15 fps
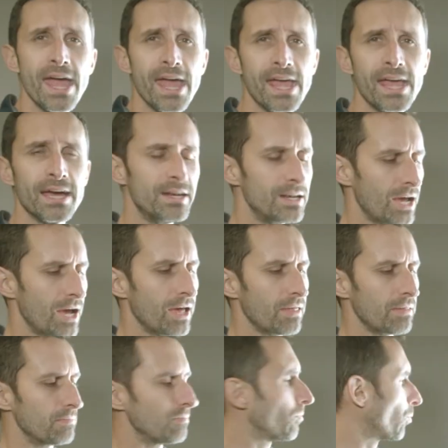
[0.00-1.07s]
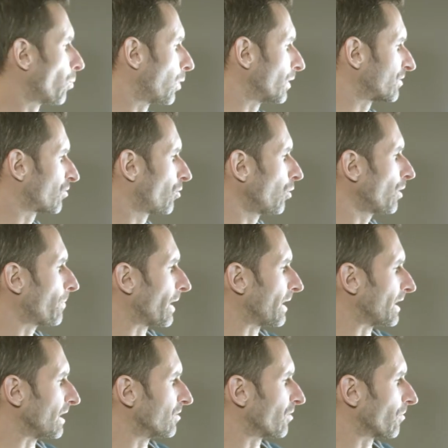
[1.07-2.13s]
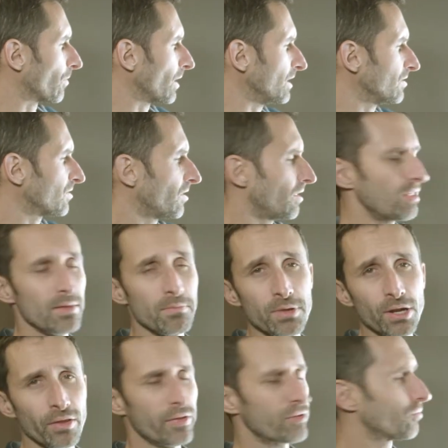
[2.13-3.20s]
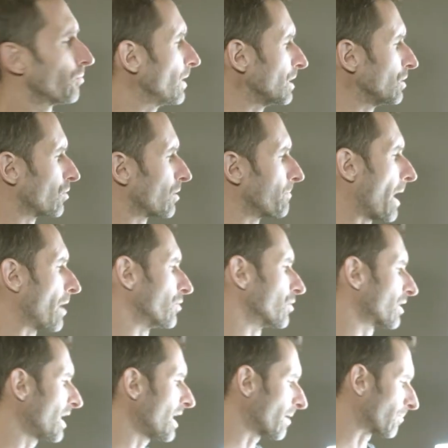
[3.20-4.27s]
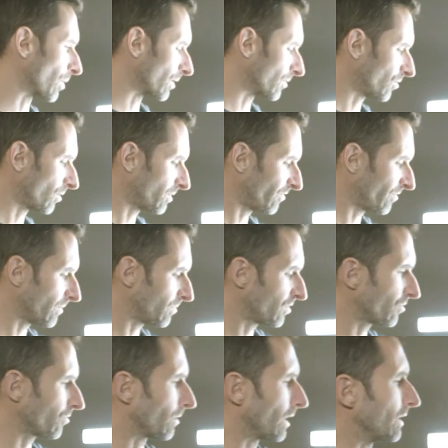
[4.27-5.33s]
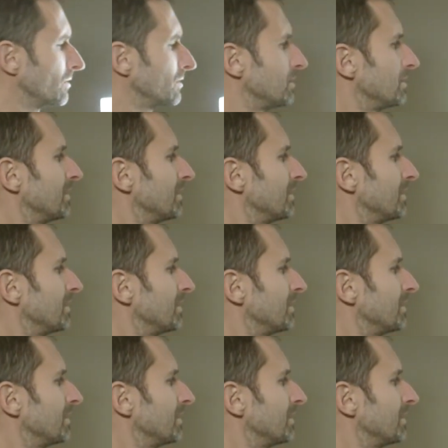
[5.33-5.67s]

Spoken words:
And what's cool about it is that right in the middle of this ring, you can mount your camera. So I'm going to flip this around.